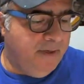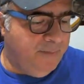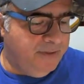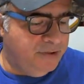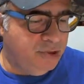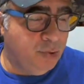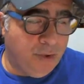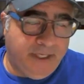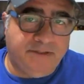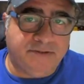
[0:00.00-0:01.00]
I mean, the
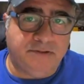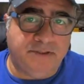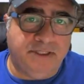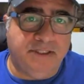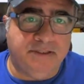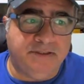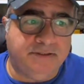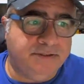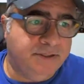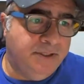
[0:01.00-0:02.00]
short answer is